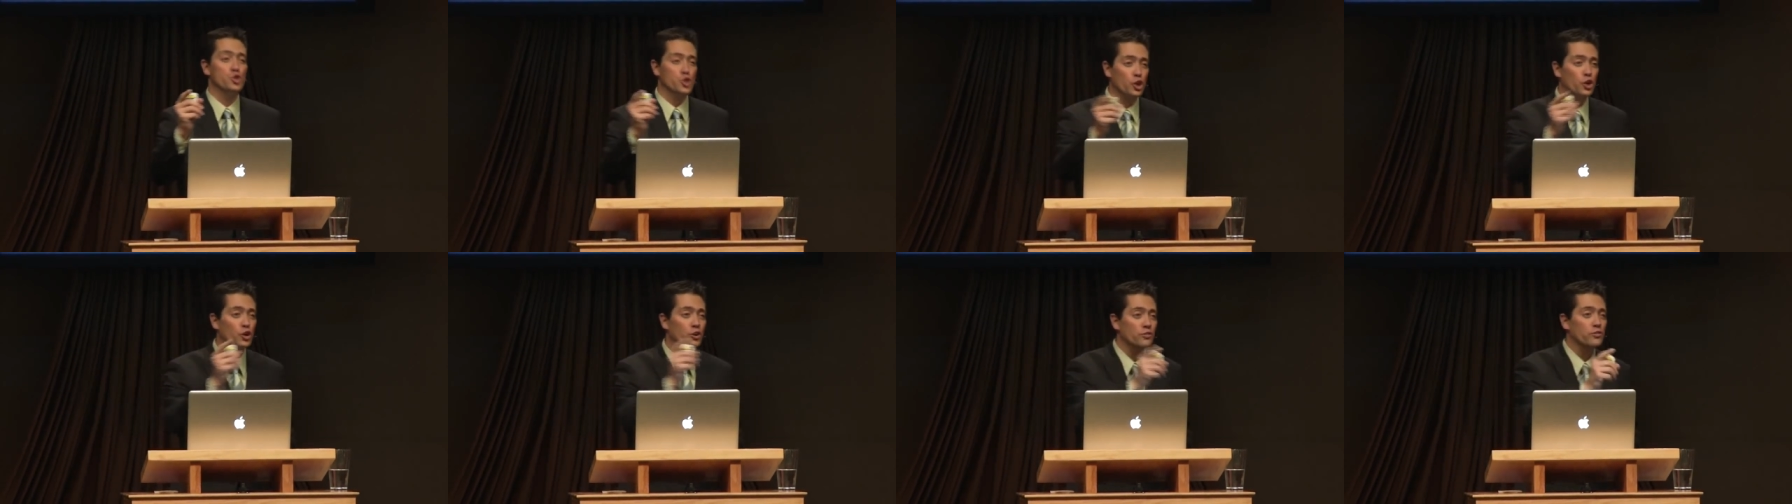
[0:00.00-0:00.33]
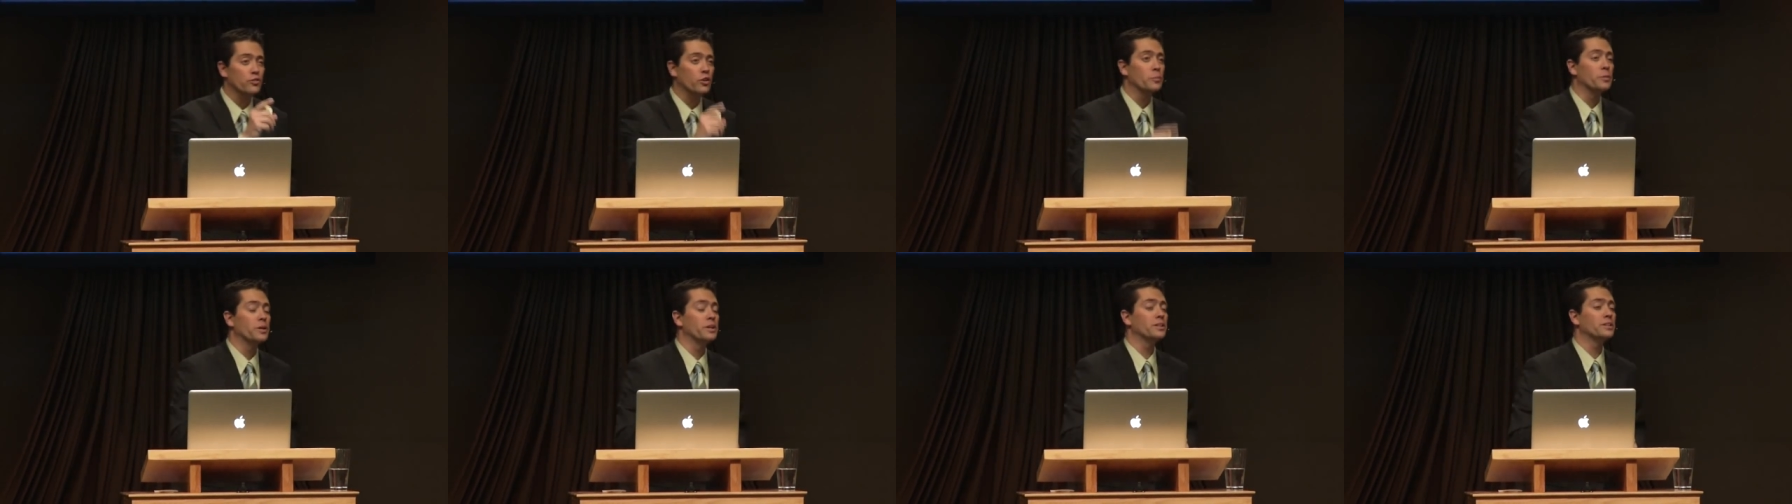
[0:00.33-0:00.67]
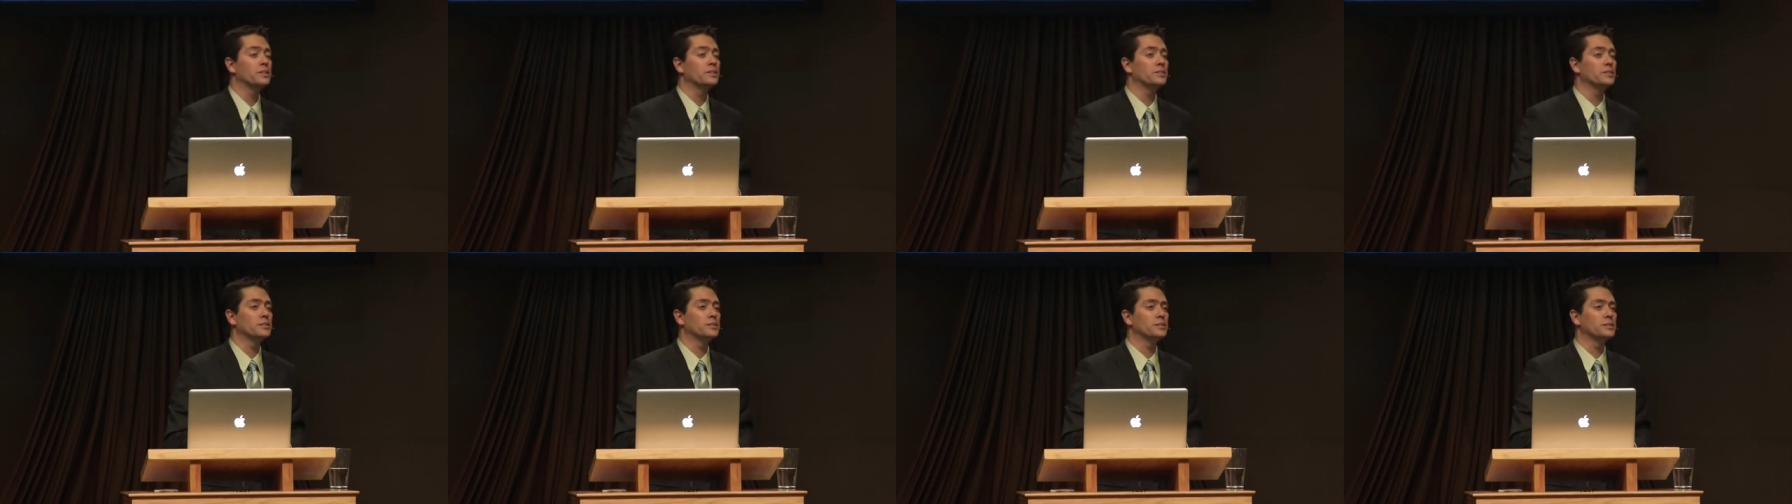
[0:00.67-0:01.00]
turn from it.
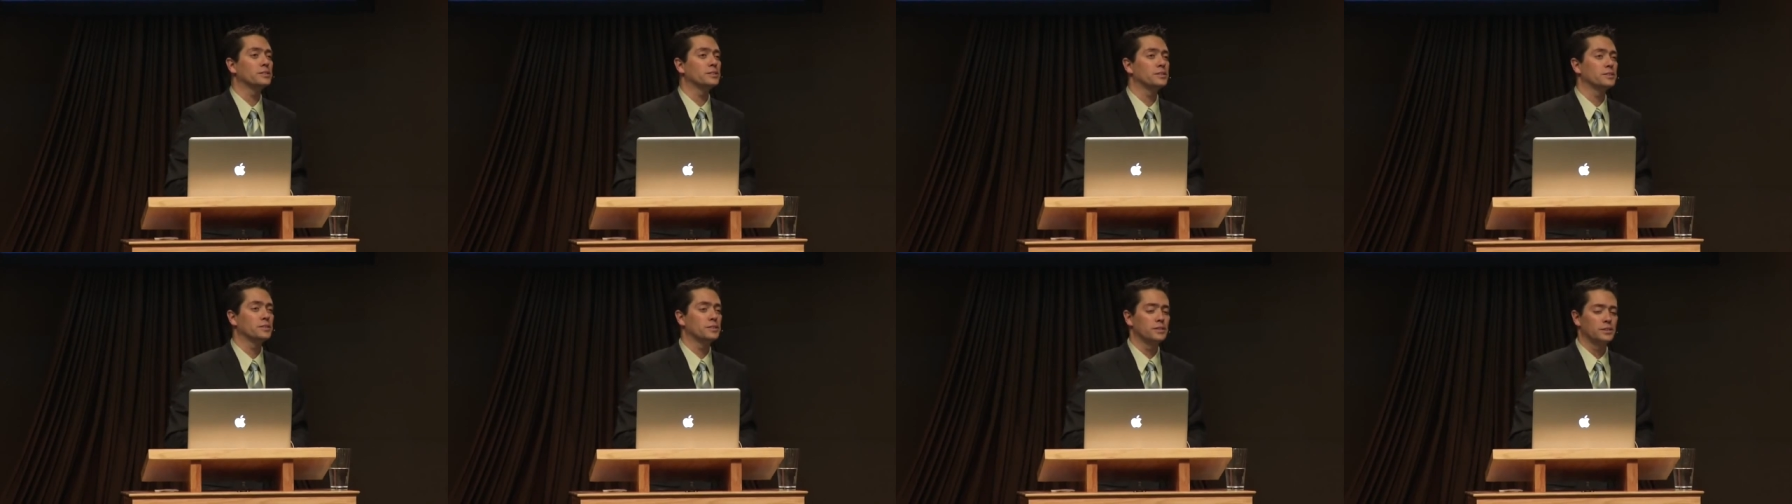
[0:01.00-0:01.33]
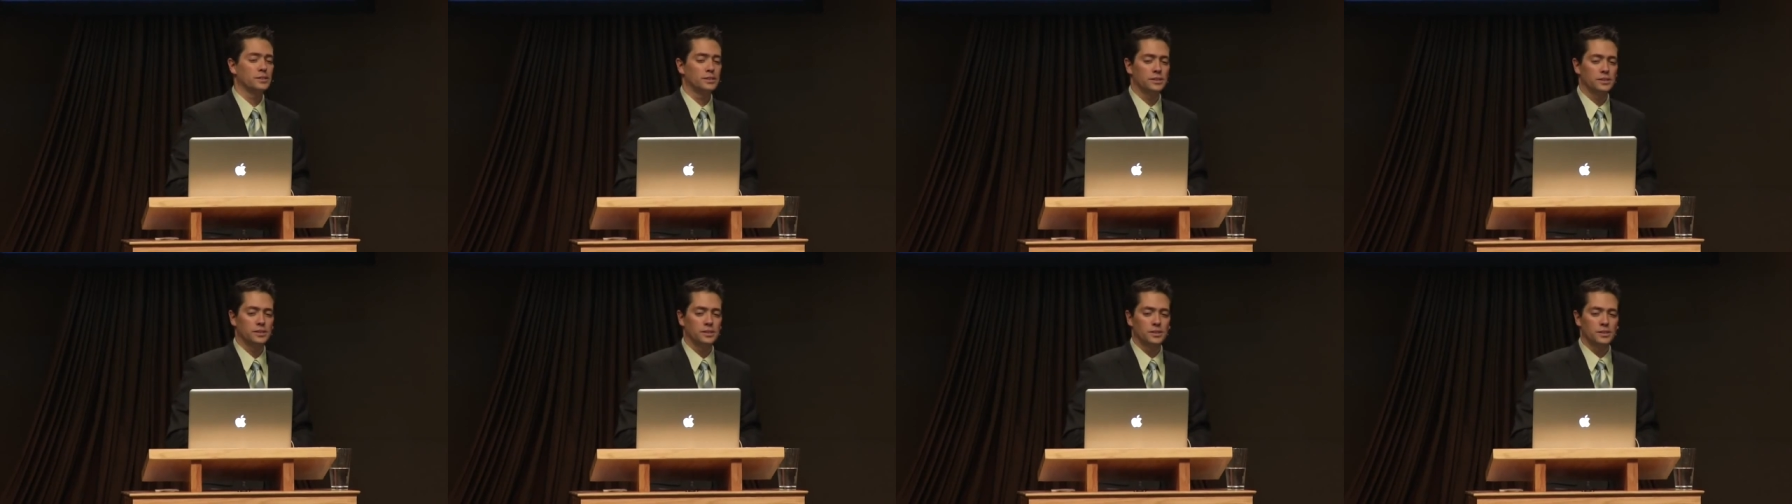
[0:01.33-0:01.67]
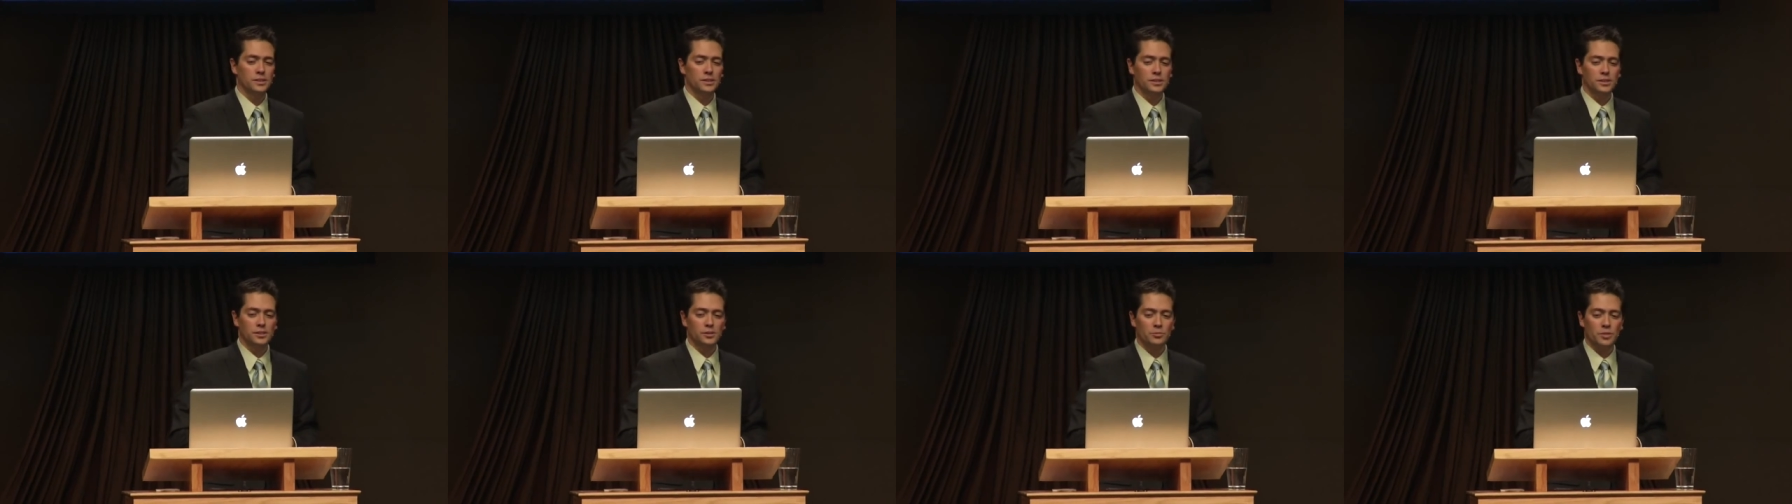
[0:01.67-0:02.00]

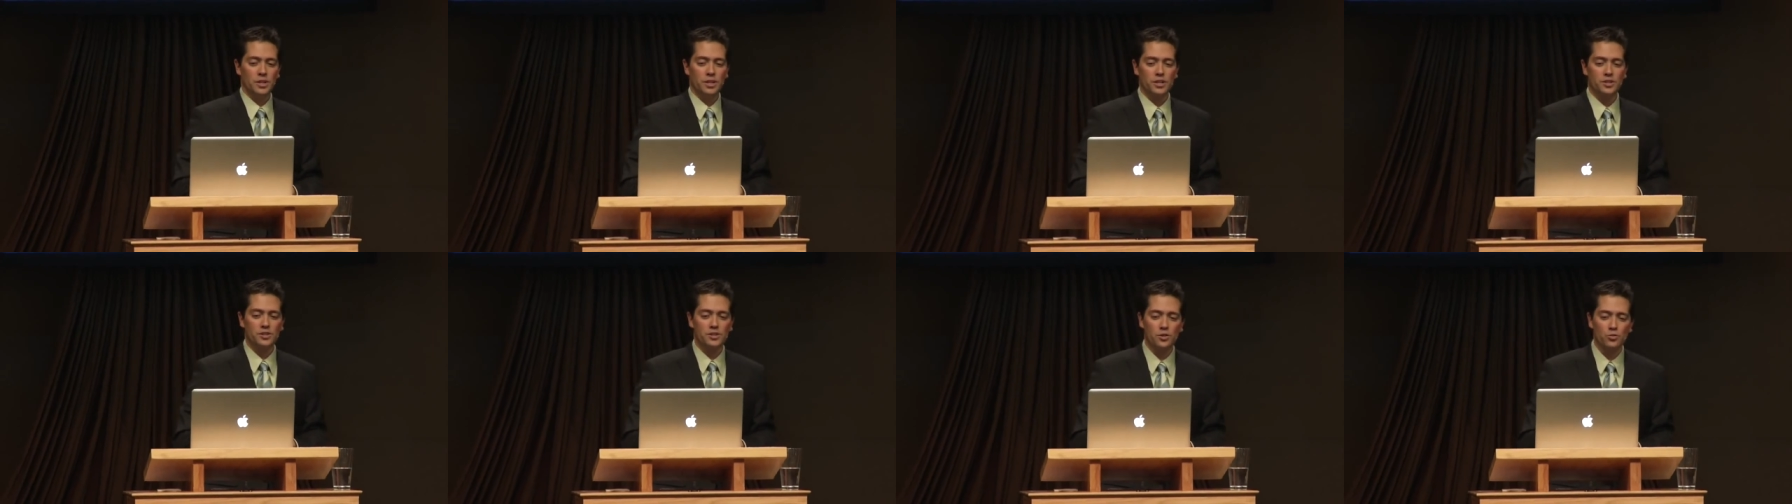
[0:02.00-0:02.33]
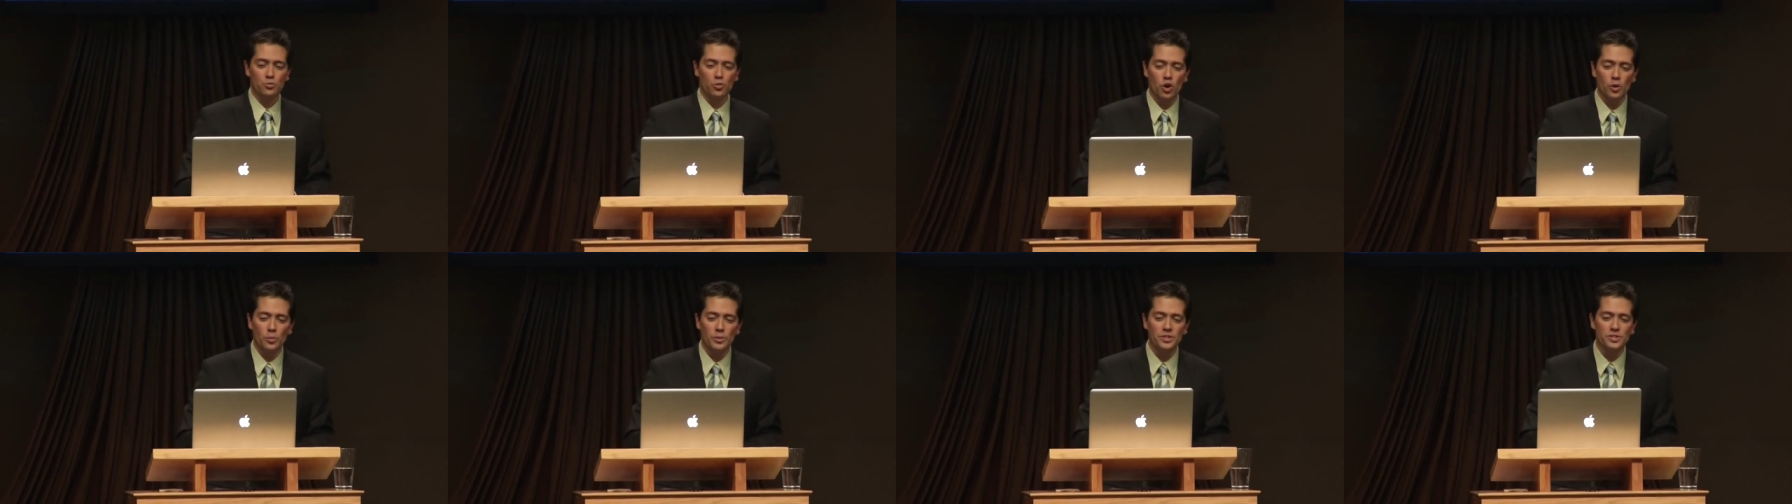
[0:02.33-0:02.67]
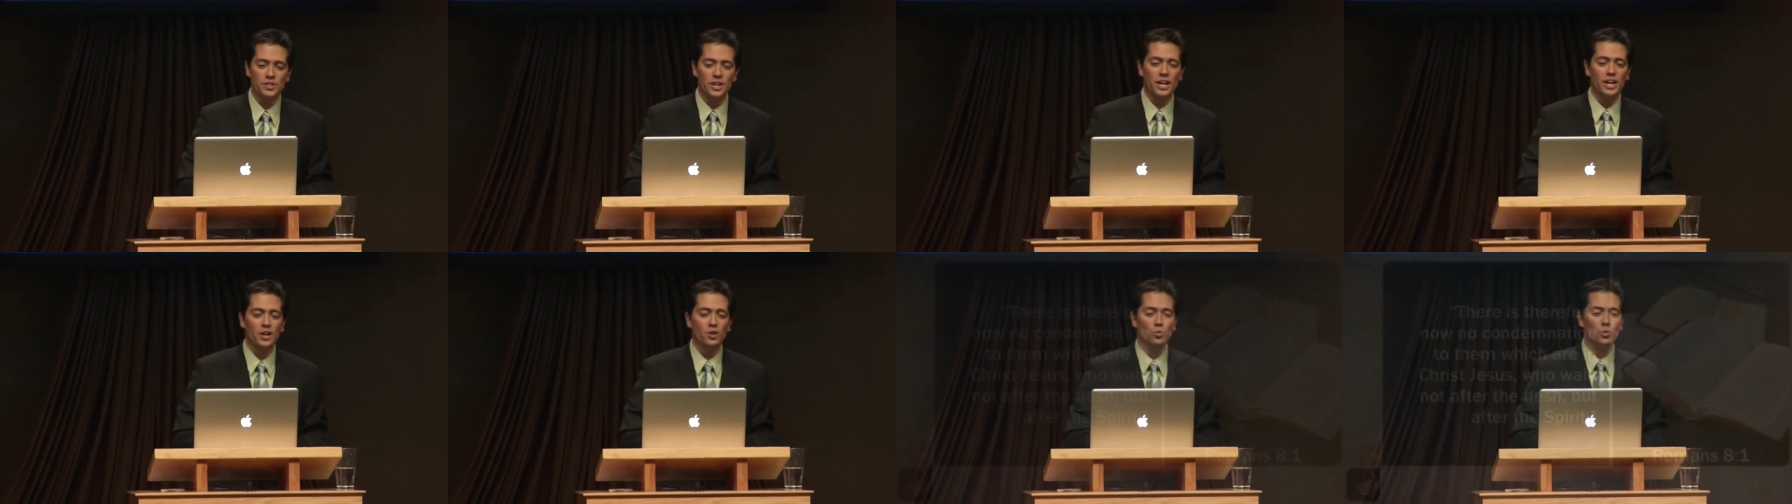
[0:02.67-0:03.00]
Because in
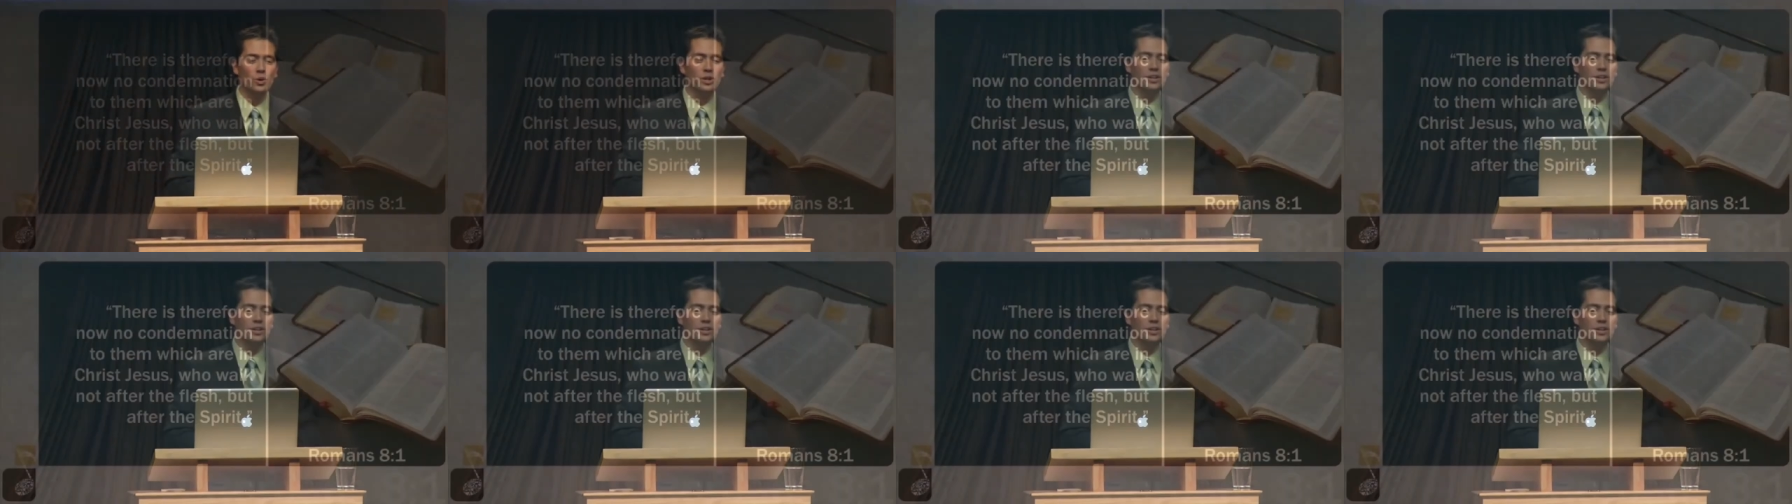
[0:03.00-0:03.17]
Romans 8